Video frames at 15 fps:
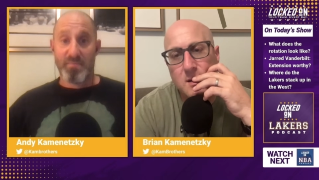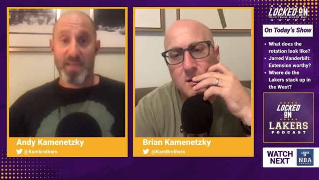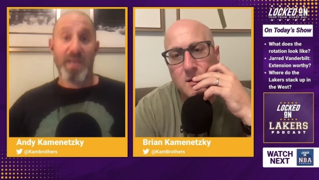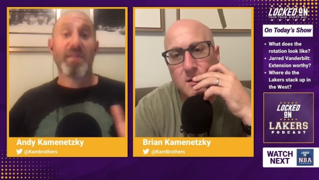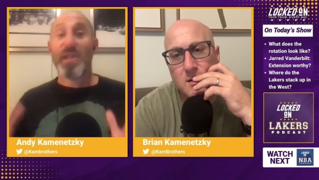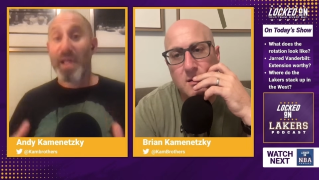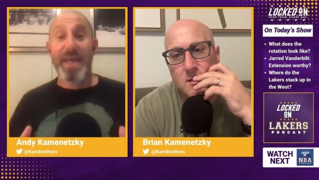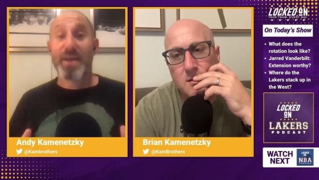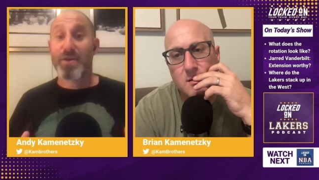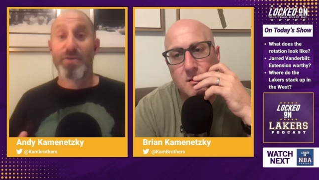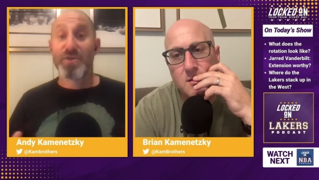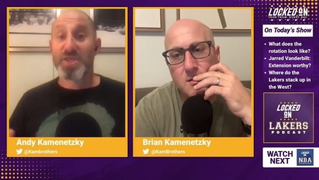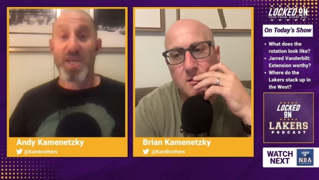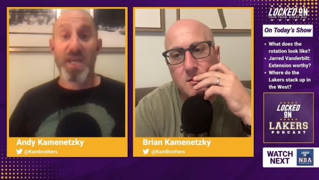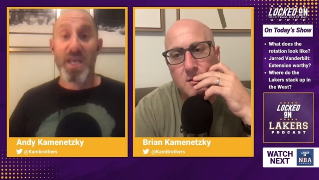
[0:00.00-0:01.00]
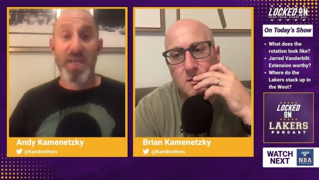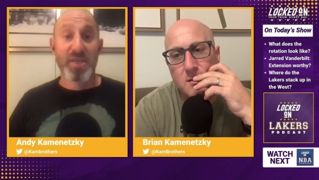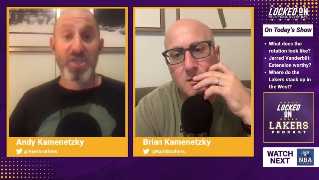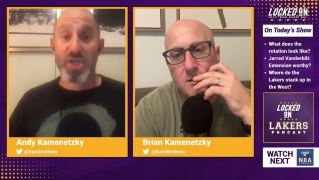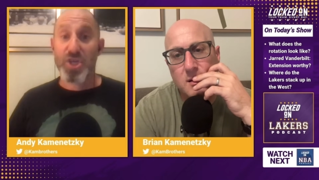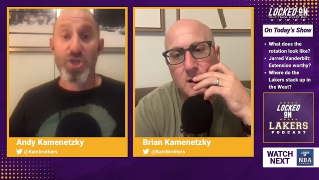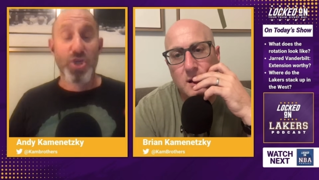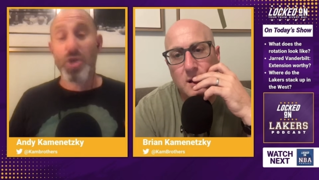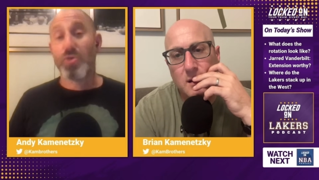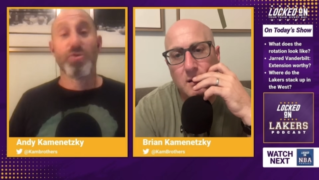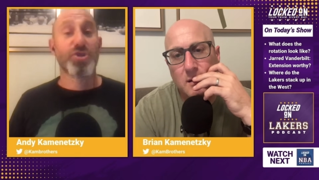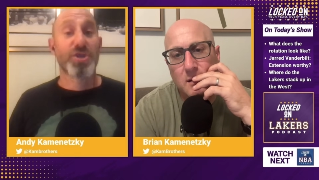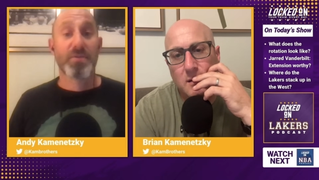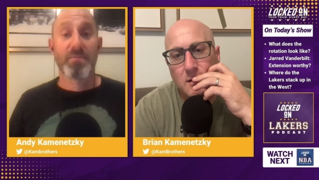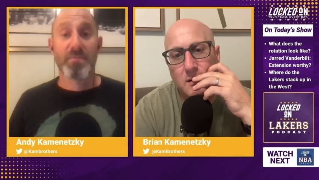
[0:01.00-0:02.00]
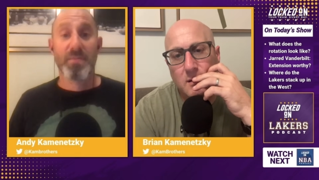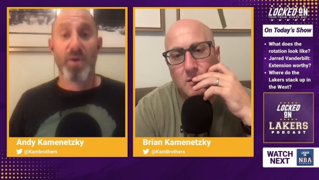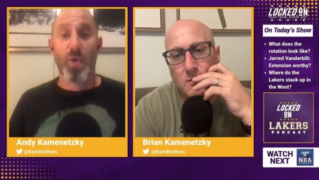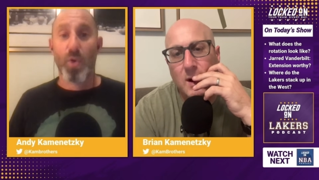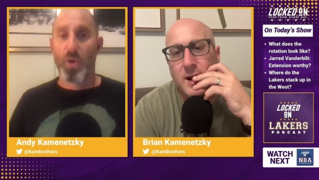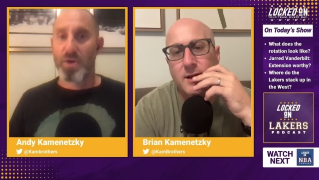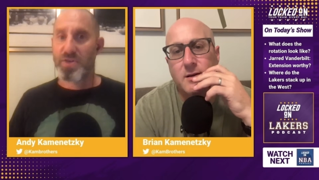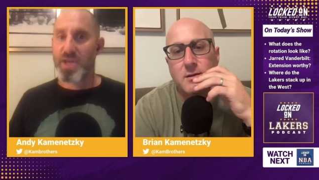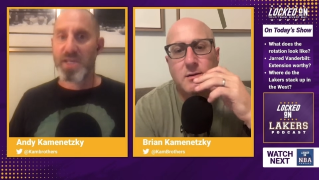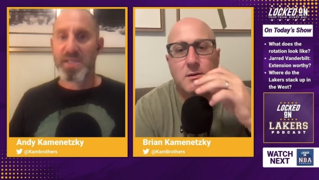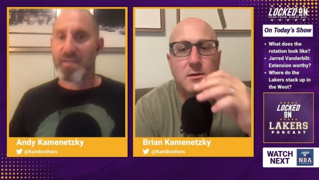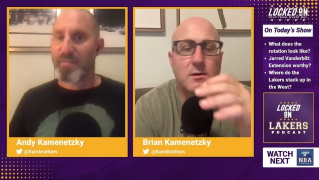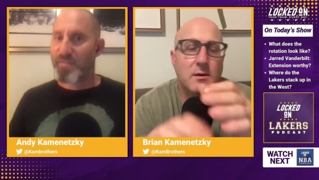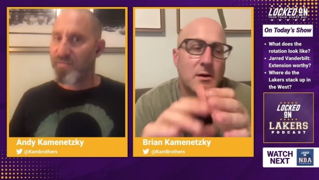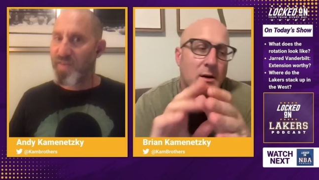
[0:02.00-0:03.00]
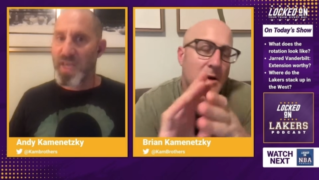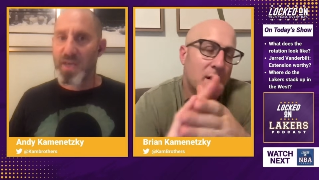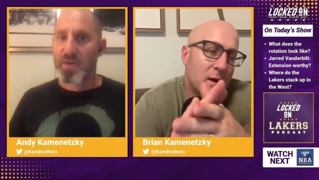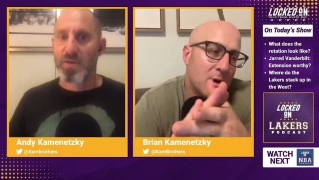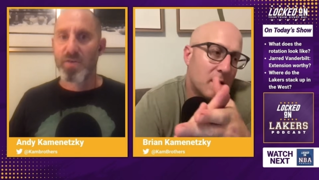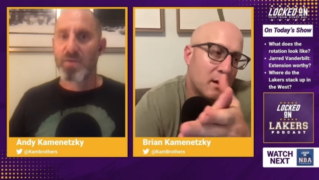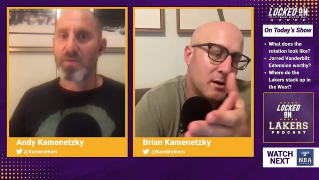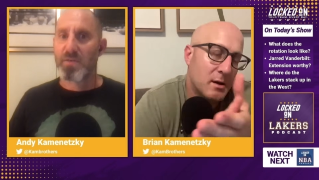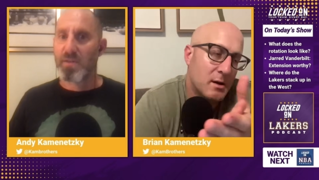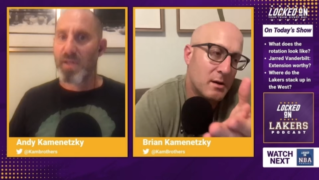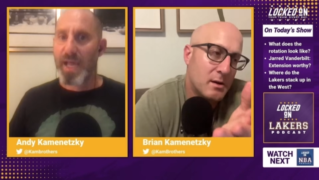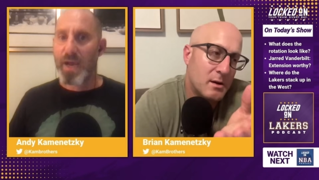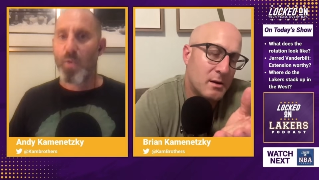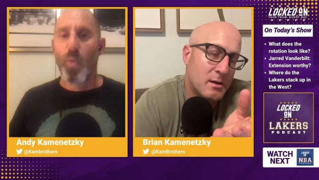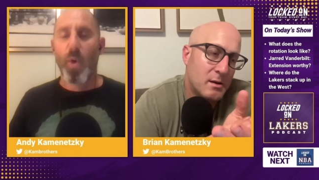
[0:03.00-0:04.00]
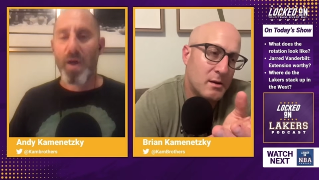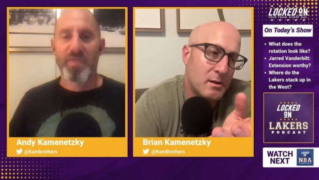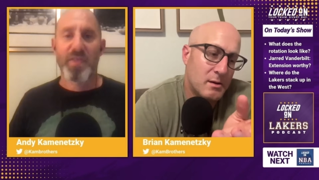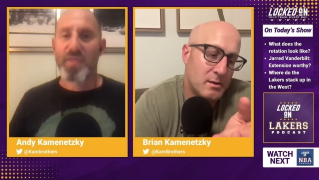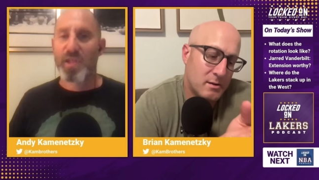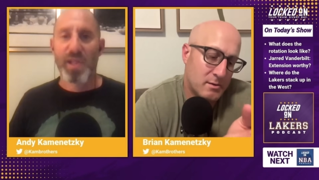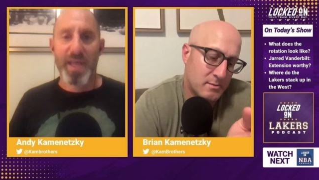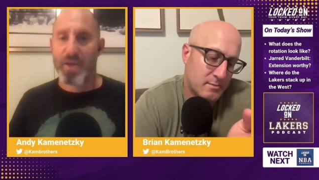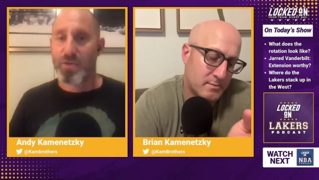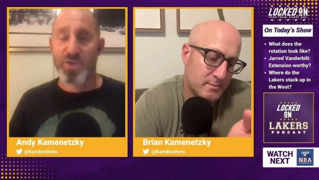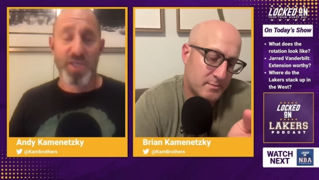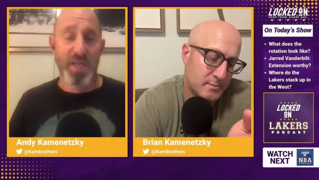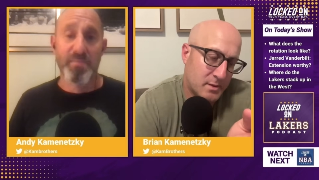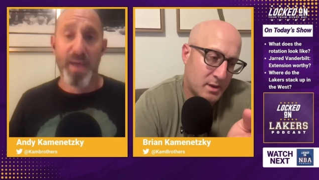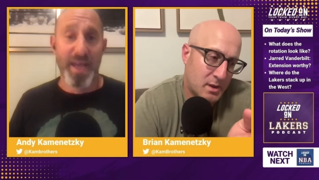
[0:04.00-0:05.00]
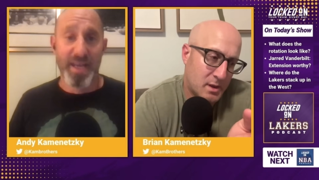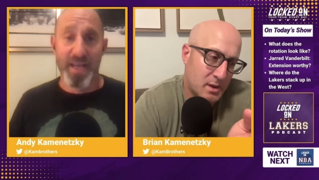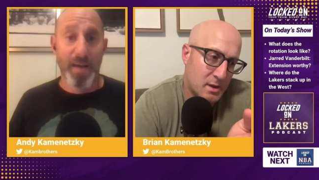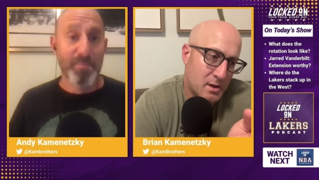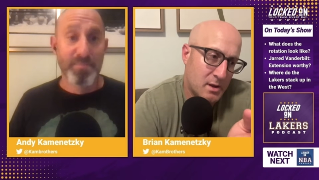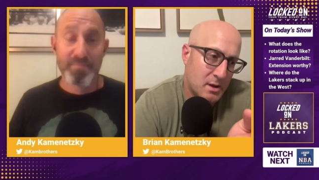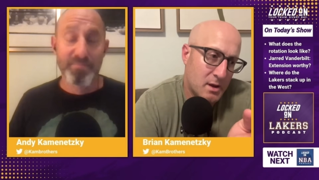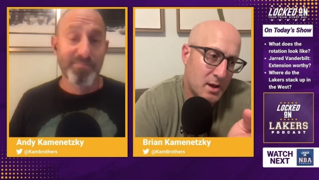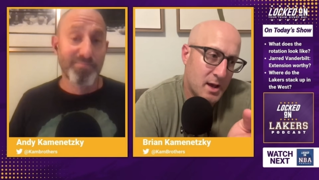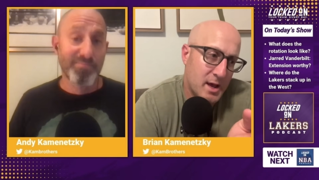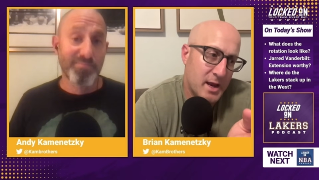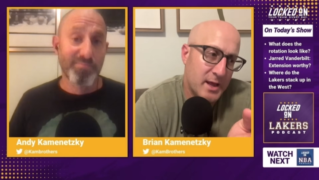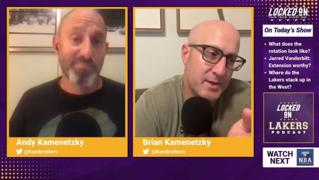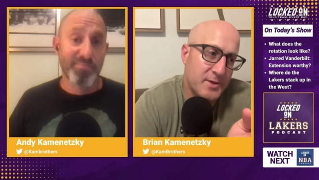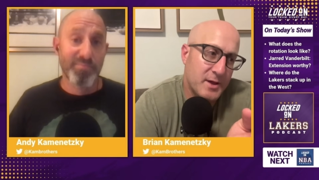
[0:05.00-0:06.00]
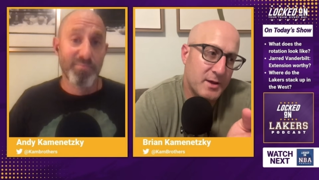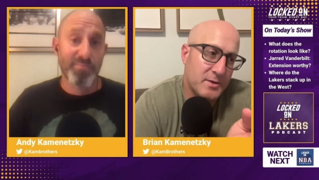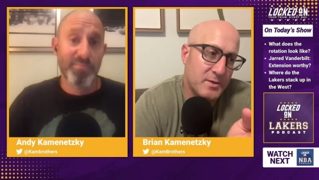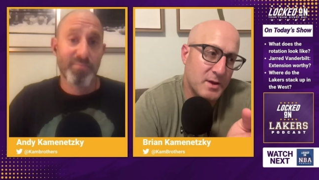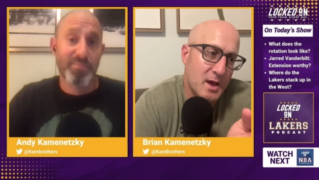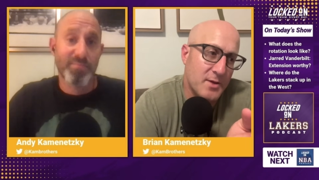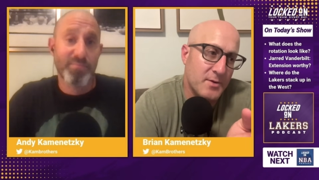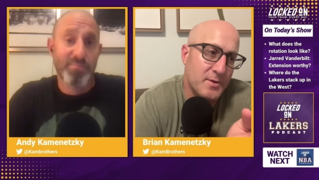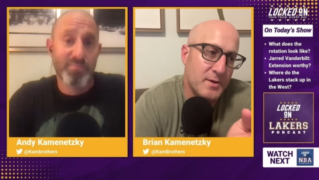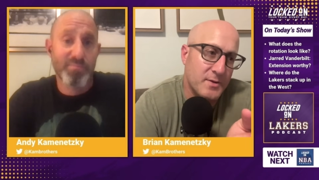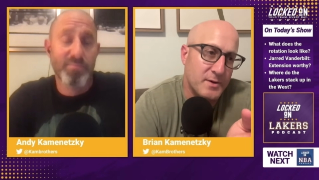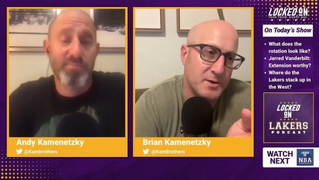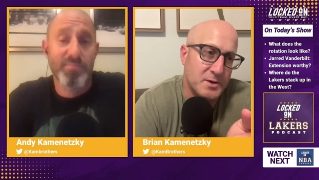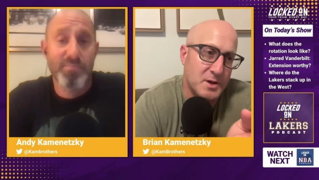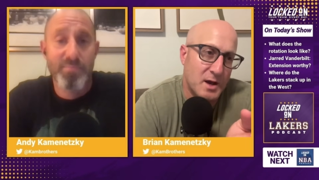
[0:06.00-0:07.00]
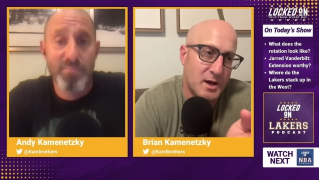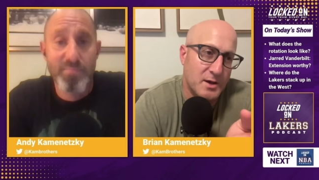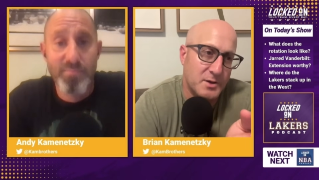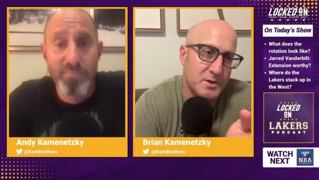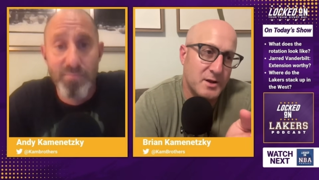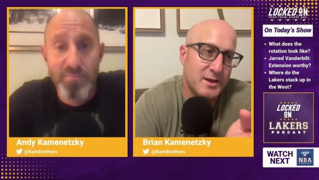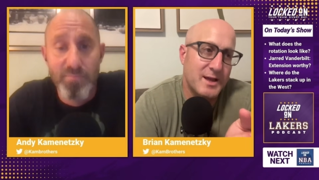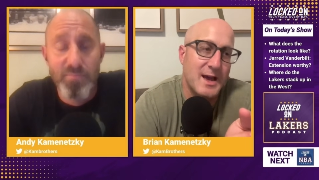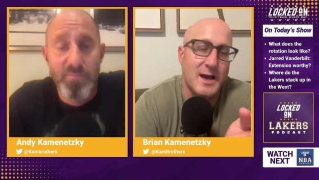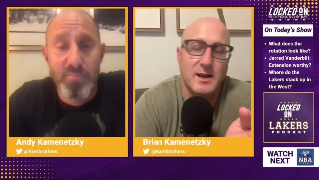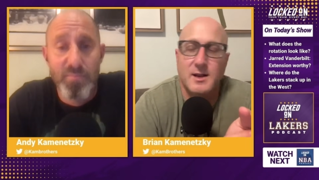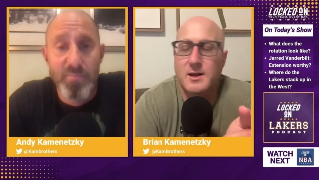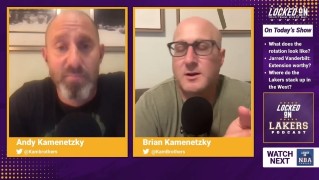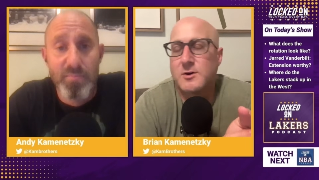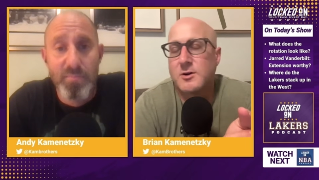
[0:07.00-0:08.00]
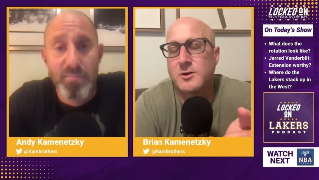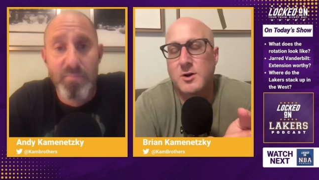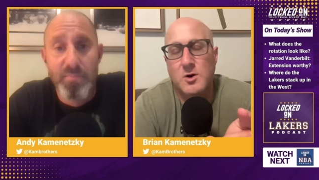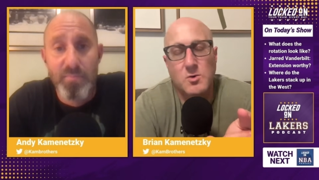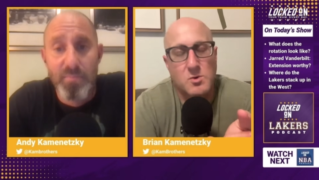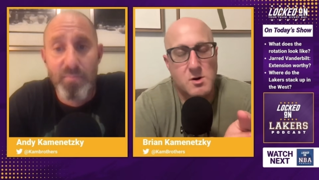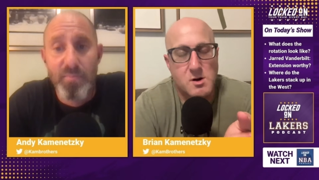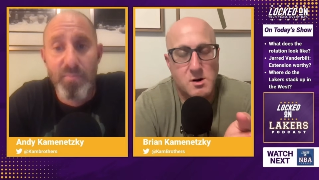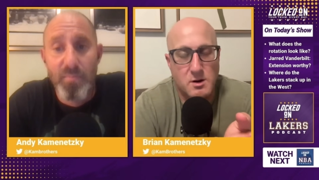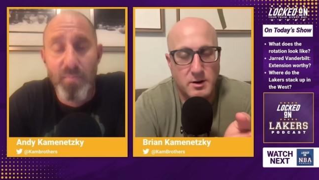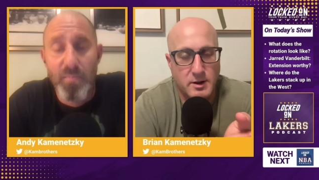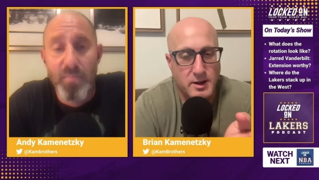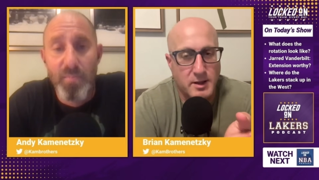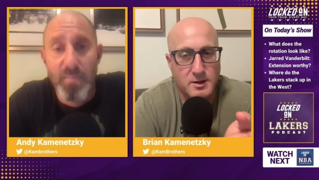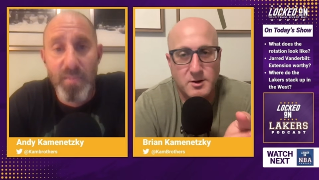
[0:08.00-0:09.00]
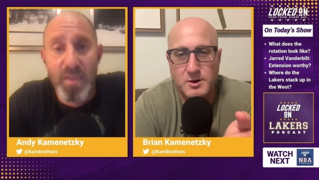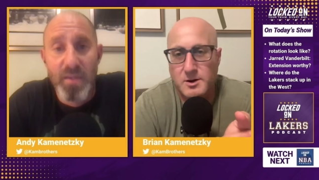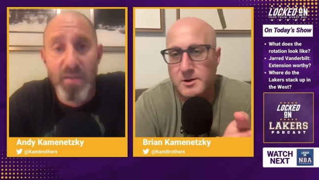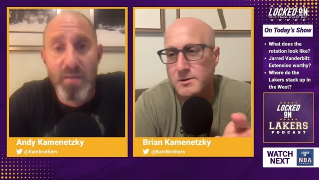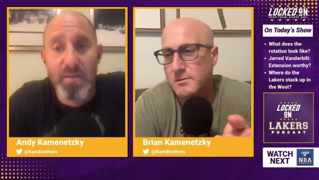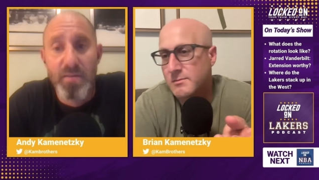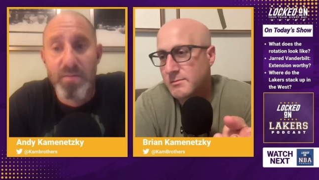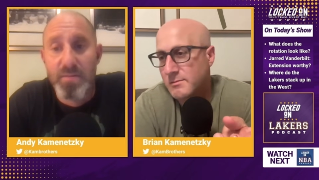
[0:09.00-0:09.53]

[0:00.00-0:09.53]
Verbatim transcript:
Speaker 1: and the Lakers is huge. Right. Or it doesn't feel like one that the Lakers can make up.
Speaker 2: And I think the other thing this does, and again, it could go wrong. It could